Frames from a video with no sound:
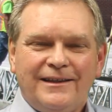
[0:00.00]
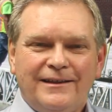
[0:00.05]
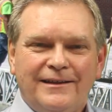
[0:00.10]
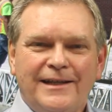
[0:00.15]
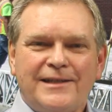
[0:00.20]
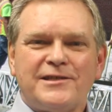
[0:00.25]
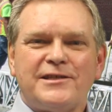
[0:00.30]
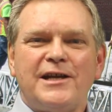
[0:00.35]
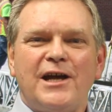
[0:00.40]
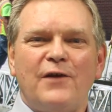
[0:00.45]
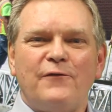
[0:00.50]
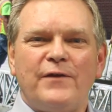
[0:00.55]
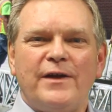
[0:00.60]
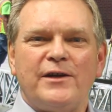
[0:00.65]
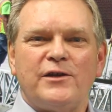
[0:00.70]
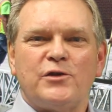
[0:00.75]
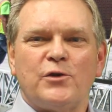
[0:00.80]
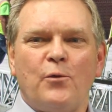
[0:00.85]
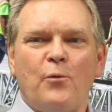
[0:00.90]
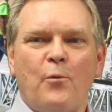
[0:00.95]
Let's delve
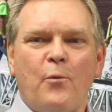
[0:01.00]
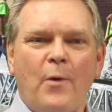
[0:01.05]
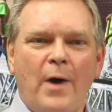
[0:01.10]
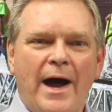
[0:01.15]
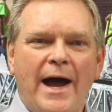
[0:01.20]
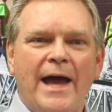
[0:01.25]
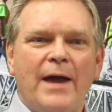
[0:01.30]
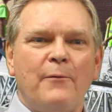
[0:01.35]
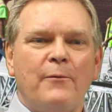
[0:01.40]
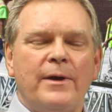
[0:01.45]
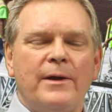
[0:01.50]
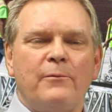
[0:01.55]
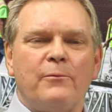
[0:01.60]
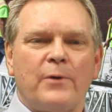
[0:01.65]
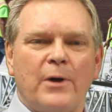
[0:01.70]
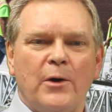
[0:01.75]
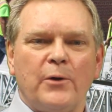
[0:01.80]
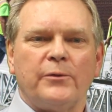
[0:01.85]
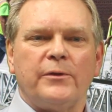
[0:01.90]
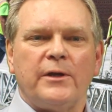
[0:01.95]
into why we
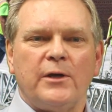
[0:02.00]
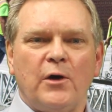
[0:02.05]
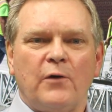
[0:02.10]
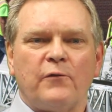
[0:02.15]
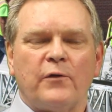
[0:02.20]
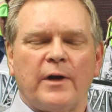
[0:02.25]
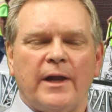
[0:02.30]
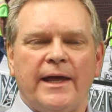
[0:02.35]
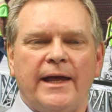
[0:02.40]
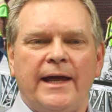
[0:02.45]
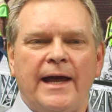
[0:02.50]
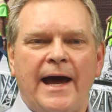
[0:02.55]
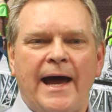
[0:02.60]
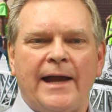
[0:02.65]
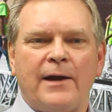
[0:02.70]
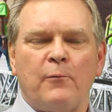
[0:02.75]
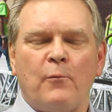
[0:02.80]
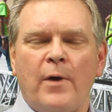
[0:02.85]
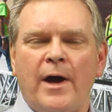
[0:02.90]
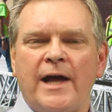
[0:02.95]
wrote the overlay
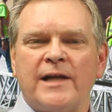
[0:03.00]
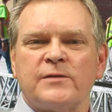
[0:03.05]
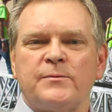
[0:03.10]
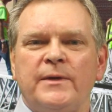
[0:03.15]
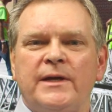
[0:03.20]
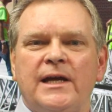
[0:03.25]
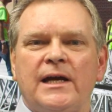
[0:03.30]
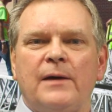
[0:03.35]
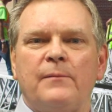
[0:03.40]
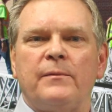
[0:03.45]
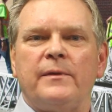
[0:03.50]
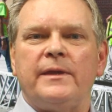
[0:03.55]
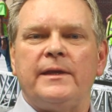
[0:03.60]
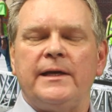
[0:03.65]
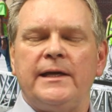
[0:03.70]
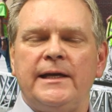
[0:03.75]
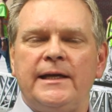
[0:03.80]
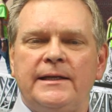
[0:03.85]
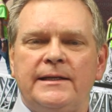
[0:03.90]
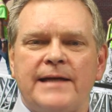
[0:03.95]
guide and why it's become
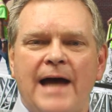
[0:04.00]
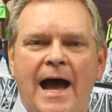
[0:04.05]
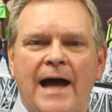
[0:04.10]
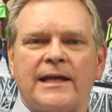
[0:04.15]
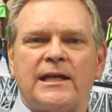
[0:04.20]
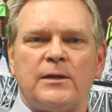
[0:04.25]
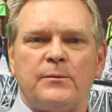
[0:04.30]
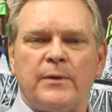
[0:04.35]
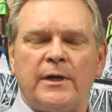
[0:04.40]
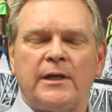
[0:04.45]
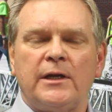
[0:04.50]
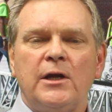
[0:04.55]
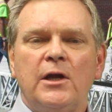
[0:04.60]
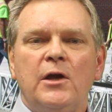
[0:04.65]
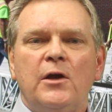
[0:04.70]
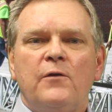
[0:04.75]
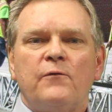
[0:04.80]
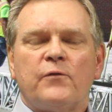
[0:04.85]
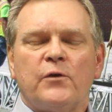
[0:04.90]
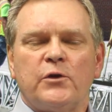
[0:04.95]
the document
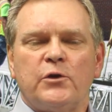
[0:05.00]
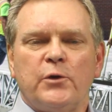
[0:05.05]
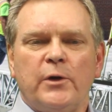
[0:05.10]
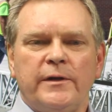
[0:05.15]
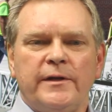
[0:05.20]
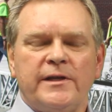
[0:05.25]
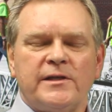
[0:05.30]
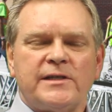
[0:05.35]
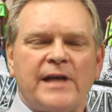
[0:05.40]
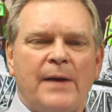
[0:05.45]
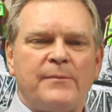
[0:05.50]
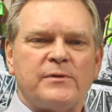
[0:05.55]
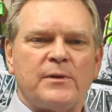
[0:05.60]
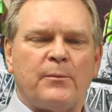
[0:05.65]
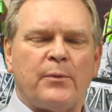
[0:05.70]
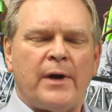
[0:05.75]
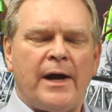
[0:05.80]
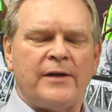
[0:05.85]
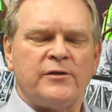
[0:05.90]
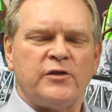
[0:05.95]
for doing these types
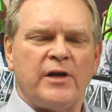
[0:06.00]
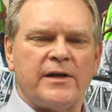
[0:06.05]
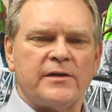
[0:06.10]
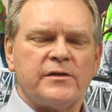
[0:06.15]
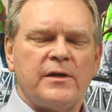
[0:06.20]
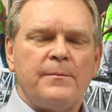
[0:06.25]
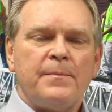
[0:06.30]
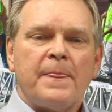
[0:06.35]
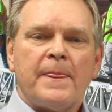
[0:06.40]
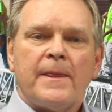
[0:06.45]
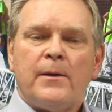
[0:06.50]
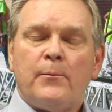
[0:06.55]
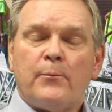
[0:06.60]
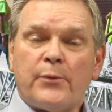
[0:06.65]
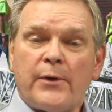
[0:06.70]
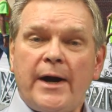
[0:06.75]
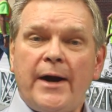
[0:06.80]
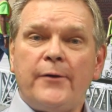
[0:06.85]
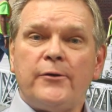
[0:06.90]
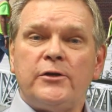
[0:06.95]
of projects.
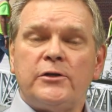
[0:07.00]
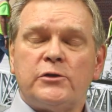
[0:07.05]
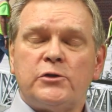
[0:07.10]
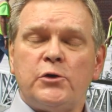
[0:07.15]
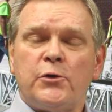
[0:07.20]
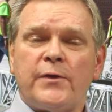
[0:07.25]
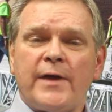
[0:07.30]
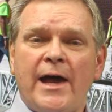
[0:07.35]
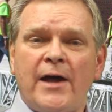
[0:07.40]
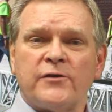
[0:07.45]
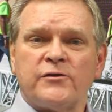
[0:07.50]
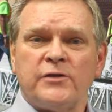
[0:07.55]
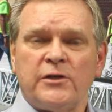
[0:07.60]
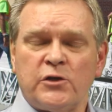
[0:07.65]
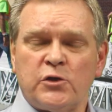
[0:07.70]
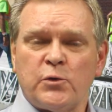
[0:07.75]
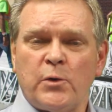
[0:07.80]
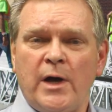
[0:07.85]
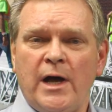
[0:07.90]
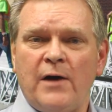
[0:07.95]
Prior to
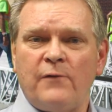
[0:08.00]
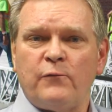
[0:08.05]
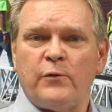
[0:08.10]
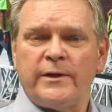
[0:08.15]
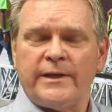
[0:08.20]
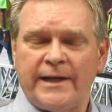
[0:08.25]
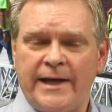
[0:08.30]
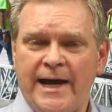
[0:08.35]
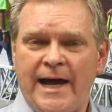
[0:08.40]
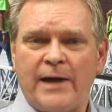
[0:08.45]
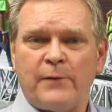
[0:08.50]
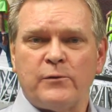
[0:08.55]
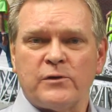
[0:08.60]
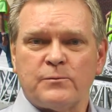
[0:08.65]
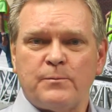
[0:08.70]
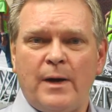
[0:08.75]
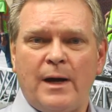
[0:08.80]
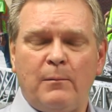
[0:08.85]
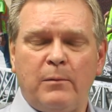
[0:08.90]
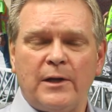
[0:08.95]
2012, when the guide
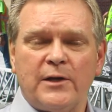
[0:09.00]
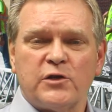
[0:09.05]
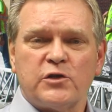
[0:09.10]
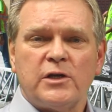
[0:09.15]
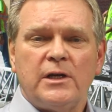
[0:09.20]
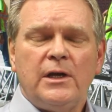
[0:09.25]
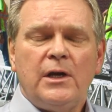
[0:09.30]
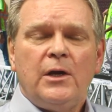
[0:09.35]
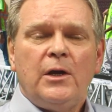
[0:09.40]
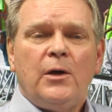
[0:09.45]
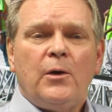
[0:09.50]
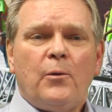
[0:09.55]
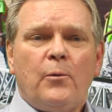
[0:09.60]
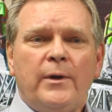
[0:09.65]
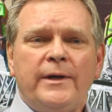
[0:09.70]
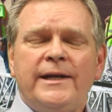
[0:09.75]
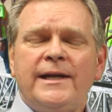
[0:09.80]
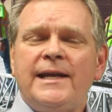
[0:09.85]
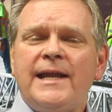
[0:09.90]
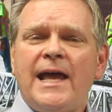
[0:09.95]
was published,
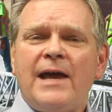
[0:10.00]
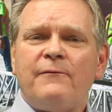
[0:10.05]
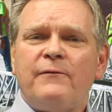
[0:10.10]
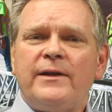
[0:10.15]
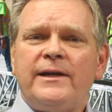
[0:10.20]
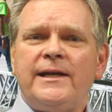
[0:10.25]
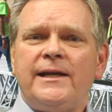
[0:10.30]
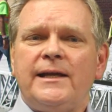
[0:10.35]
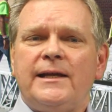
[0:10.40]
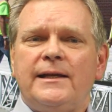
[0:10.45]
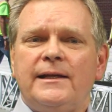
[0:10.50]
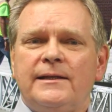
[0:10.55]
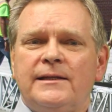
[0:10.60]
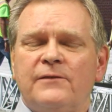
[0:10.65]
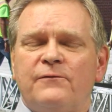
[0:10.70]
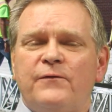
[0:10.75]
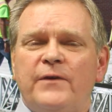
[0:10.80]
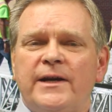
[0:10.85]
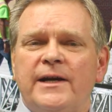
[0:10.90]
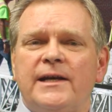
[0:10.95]
we didn't have any
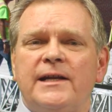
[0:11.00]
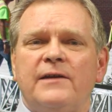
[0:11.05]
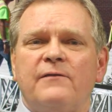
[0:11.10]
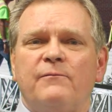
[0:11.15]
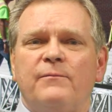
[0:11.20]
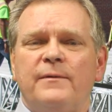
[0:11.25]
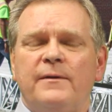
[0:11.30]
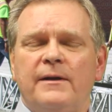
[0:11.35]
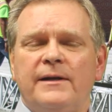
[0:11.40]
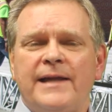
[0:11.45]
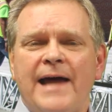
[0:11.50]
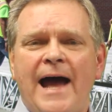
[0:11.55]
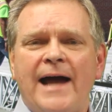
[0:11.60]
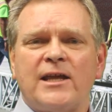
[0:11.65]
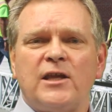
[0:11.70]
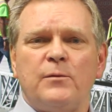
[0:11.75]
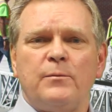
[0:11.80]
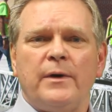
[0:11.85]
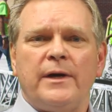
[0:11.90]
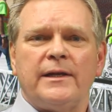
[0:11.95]
definitive
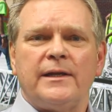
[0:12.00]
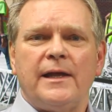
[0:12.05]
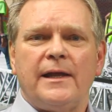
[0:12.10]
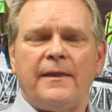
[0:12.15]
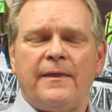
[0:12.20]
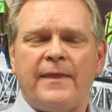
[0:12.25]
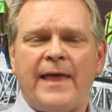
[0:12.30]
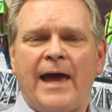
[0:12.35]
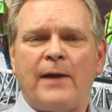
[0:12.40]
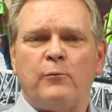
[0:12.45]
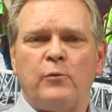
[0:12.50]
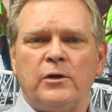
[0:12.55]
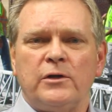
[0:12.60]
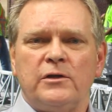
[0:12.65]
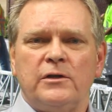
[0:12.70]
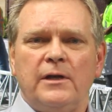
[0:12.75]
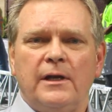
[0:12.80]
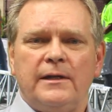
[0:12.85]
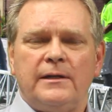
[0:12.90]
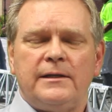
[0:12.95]
document that
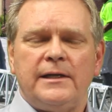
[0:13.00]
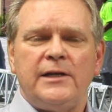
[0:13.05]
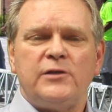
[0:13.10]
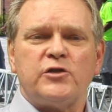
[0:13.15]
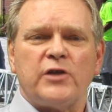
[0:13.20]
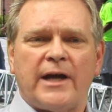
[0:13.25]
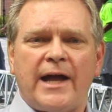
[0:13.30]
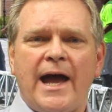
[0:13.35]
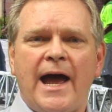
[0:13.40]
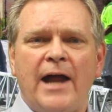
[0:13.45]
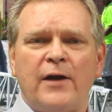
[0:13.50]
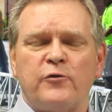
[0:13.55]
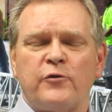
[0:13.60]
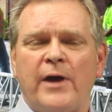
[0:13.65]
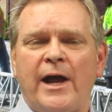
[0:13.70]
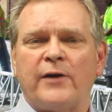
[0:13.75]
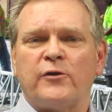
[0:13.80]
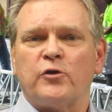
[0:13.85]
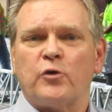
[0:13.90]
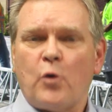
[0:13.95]
would teach a
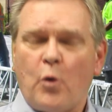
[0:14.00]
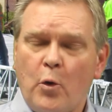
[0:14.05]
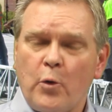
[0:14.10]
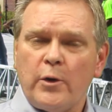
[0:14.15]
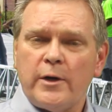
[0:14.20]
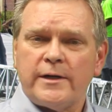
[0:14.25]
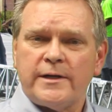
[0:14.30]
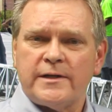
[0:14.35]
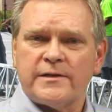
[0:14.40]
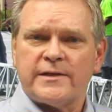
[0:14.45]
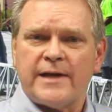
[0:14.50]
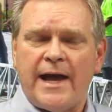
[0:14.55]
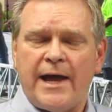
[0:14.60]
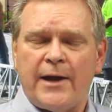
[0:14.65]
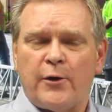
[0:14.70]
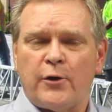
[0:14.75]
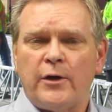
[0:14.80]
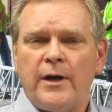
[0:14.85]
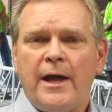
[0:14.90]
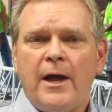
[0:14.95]
contractor or a
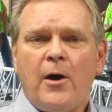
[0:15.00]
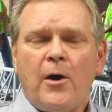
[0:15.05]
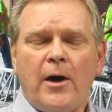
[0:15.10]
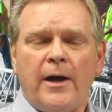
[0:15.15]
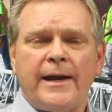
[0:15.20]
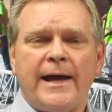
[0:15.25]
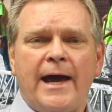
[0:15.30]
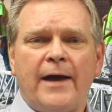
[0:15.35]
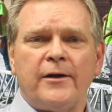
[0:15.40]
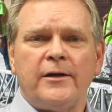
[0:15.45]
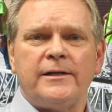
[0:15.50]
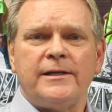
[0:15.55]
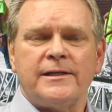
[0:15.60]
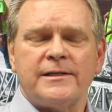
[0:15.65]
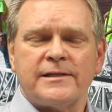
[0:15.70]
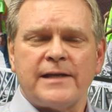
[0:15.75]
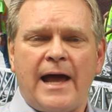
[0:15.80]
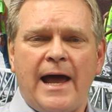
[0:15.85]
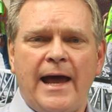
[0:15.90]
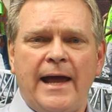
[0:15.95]
designer on how to
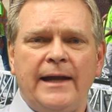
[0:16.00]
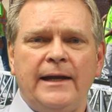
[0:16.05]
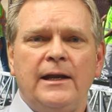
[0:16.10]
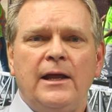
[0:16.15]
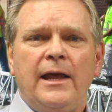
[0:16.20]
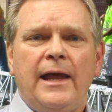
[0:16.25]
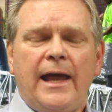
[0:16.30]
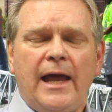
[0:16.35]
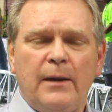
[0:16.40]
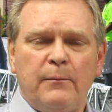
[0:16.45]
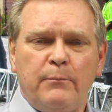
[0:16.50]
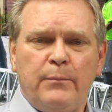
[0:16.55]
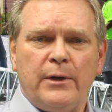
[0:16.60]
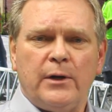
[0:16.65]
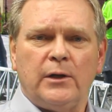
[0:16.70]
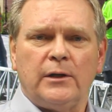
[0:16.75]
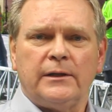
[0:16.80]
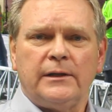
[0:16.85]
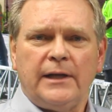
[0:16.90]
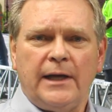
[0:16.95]
design and
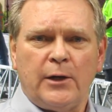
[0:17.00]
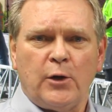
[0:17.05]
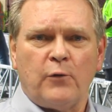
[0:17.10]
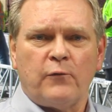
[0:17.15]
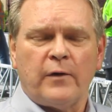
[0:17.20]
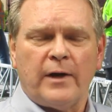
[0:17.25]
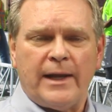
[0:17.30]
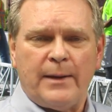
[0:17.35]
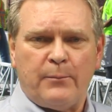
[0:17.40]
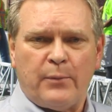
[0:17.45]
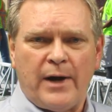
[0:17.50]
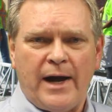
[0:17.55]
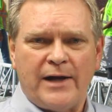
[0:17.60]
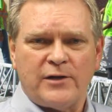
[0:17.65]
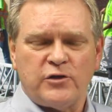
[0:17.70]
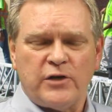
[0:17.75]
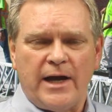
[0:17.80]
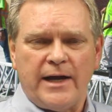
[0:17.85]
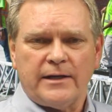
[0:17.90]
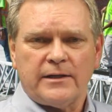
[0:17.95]
build an overlay
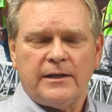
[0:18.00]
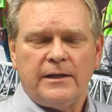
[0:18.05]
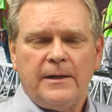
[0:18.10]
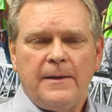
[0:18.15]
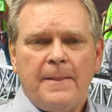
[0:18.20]
project.